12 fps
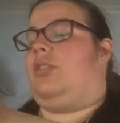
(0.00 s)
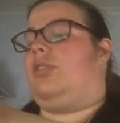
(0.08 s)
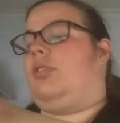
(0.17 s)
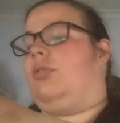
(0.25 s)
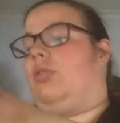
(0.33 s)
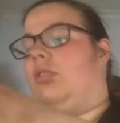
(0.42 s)

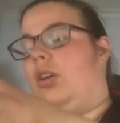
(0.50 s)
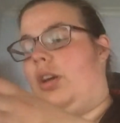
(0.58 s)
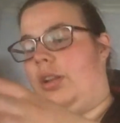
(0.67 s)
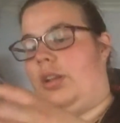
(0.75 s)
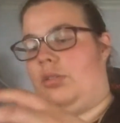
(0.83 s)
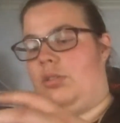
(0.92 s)
It's still
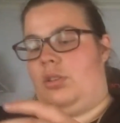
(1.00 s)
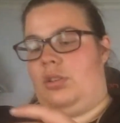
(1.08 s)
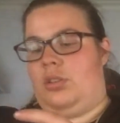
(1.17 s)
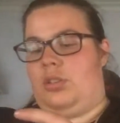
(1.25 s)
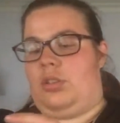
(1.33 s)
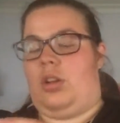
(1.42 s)
light out.
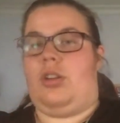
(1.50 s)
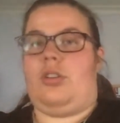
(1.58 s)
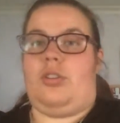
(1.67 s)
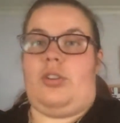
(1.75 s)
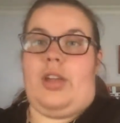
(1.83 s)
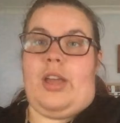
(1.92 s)
So I
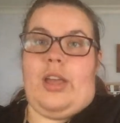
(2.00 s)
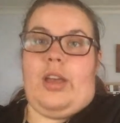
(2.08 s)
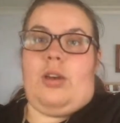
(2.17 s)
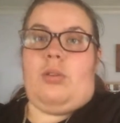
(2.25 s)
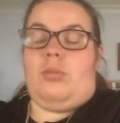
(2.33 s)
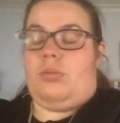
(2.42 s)
don't know
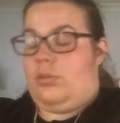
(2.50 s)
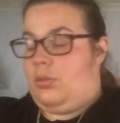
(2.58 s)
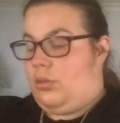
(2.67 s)
how